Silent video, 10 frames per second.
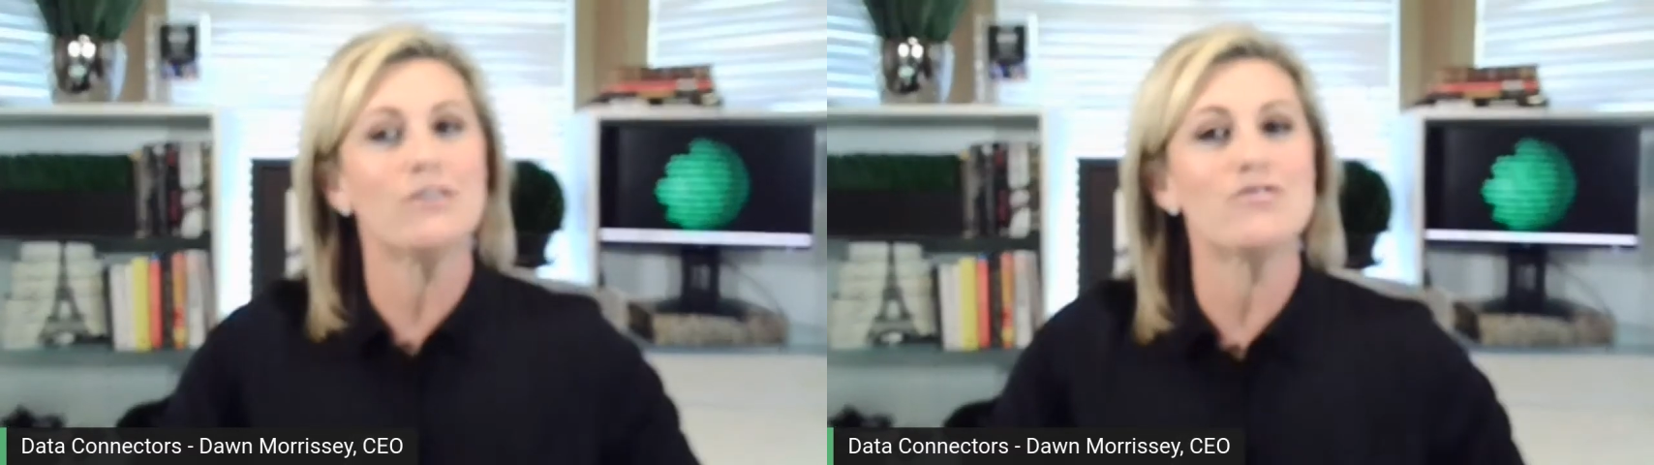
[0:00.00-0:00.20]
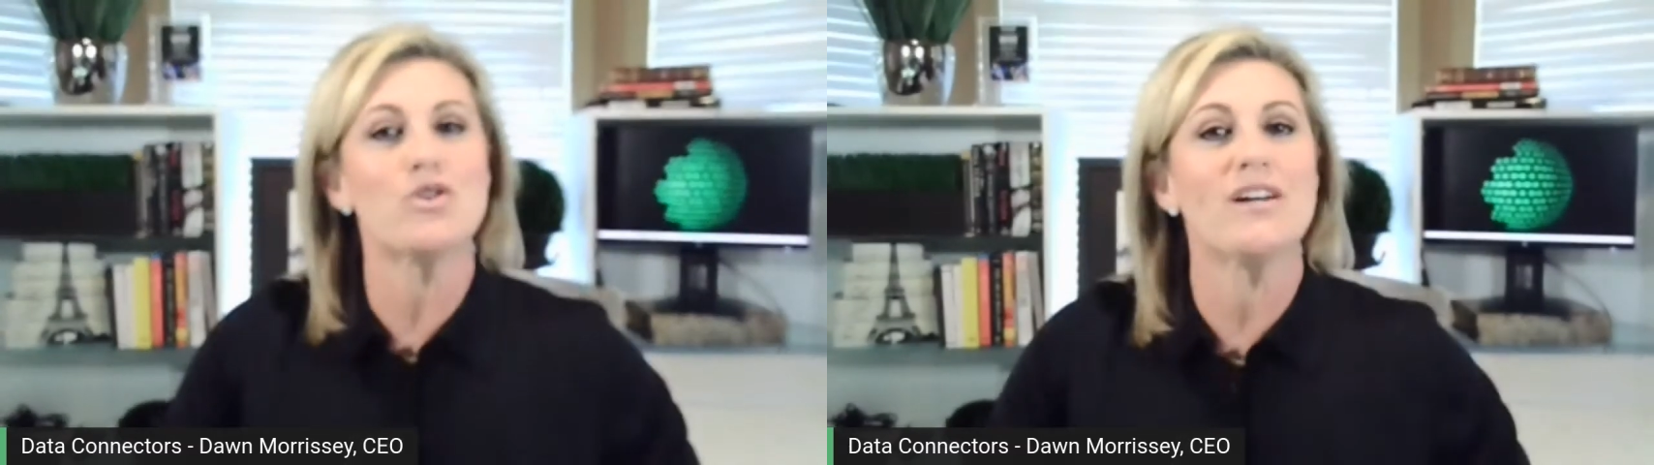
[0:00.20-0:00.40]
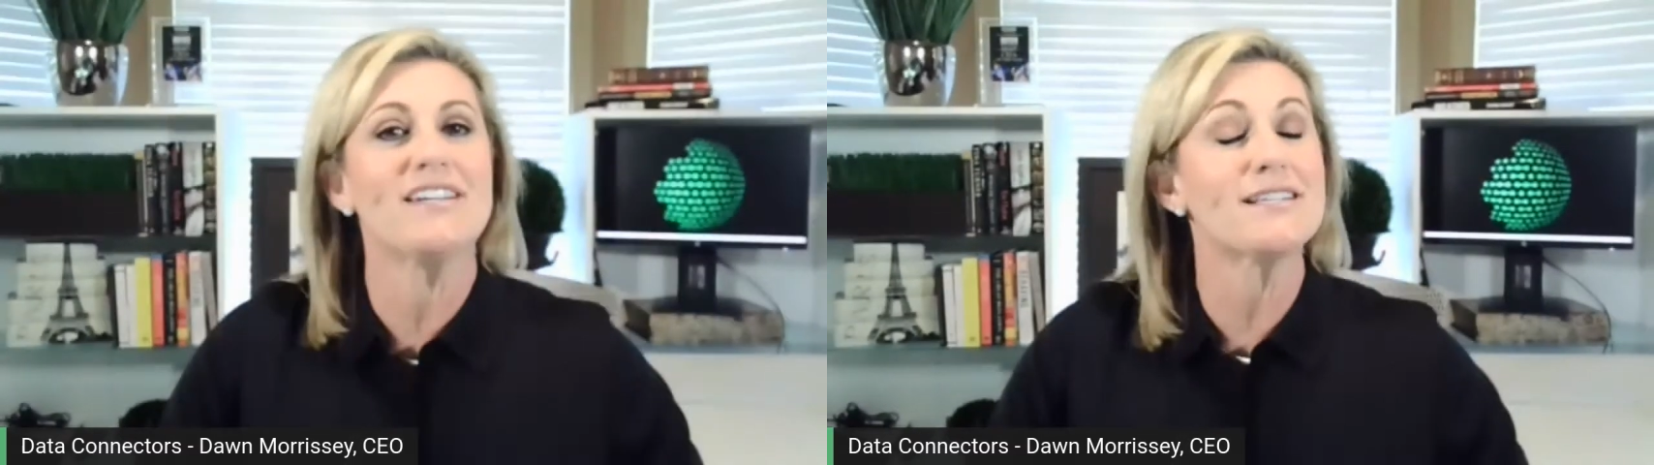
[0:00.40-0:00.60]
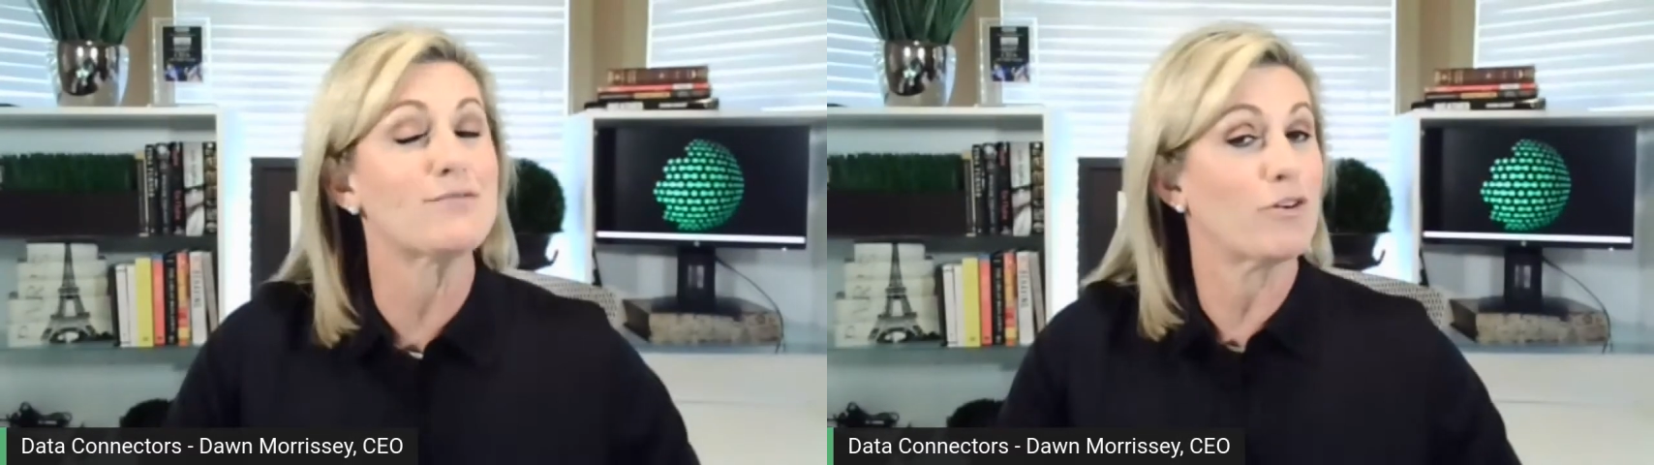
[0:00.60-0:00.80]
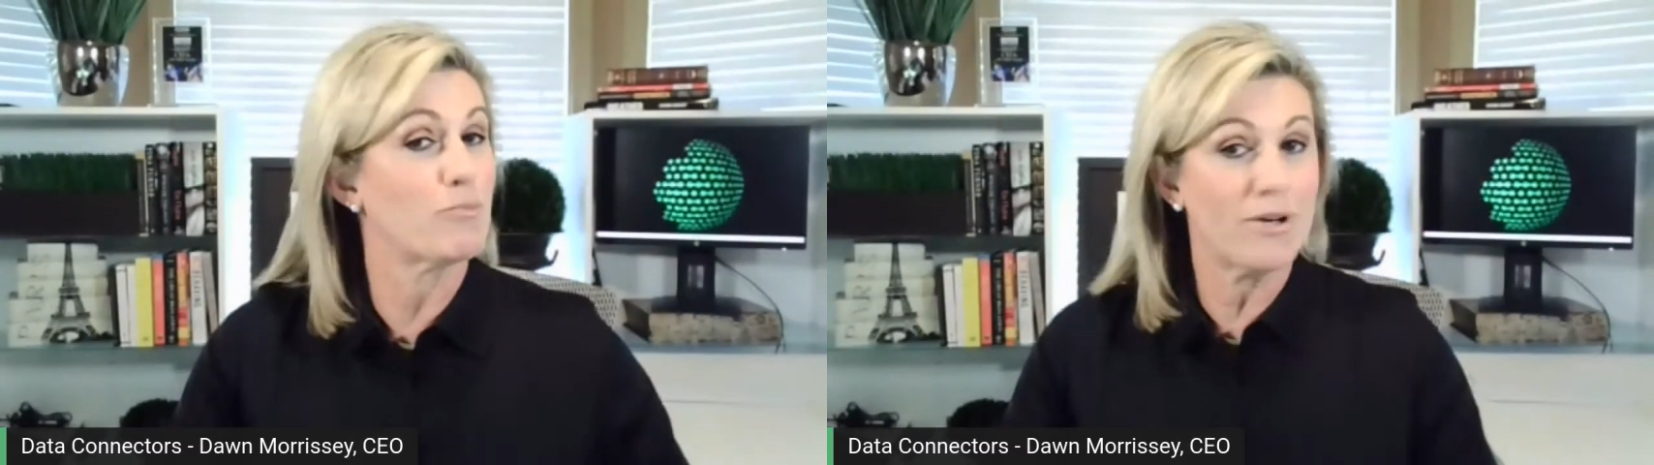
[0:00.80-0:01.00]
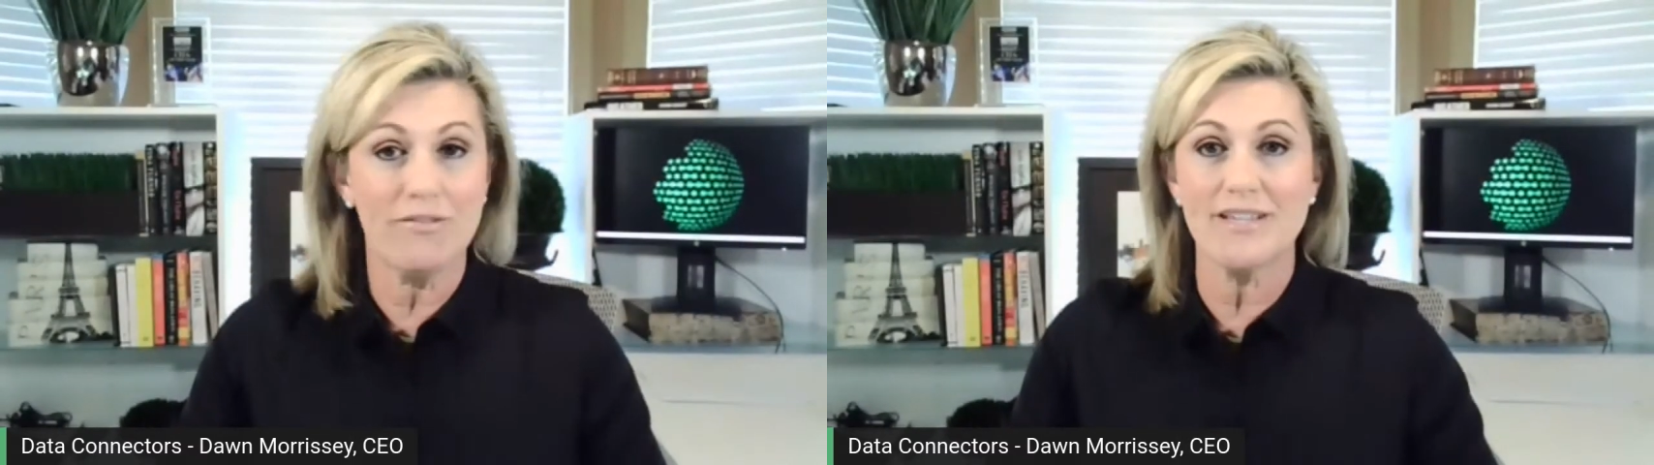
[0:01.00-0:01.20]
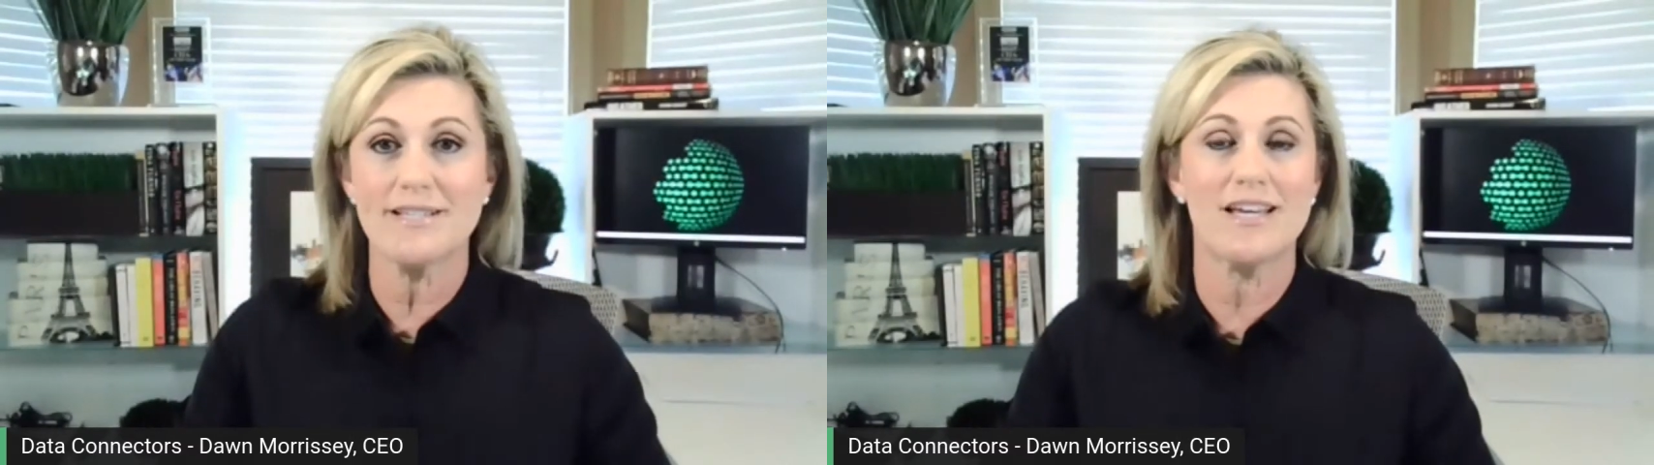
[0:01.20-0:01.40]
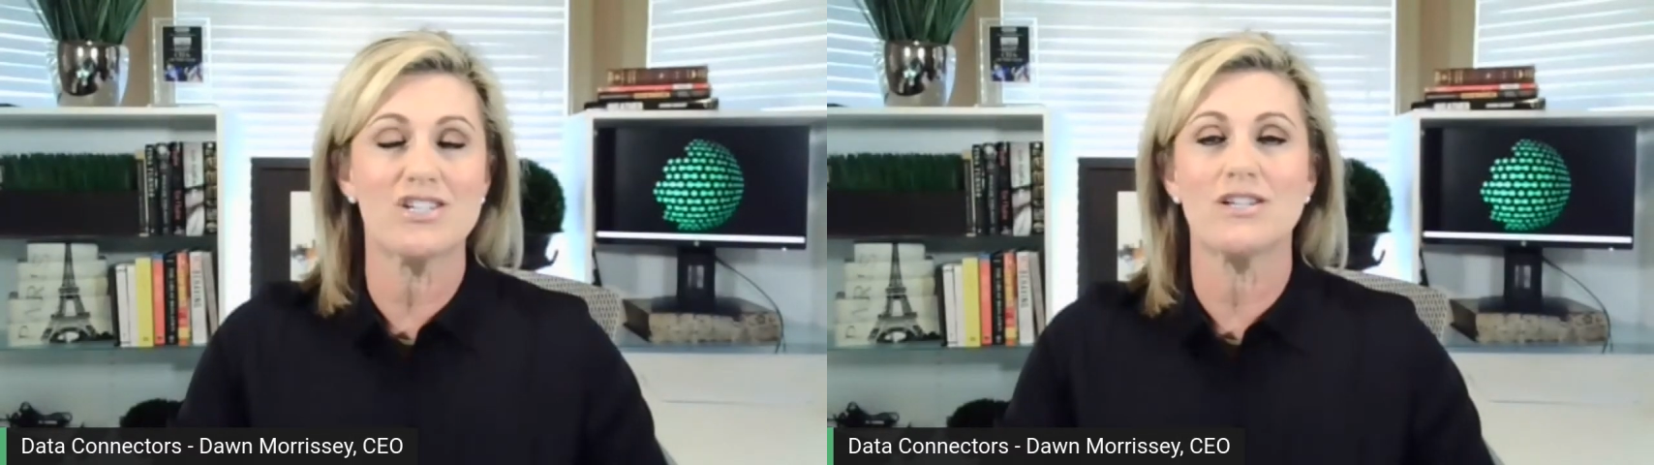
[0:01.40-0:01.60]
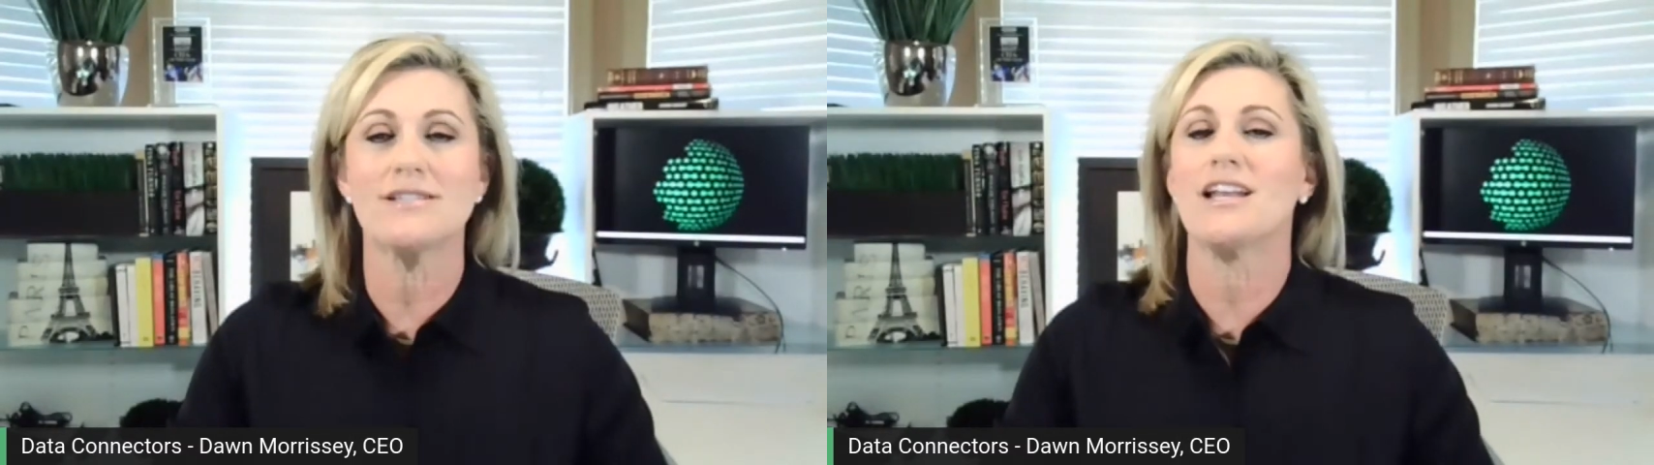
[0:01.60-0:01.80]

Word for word: have joined us for previous sessions,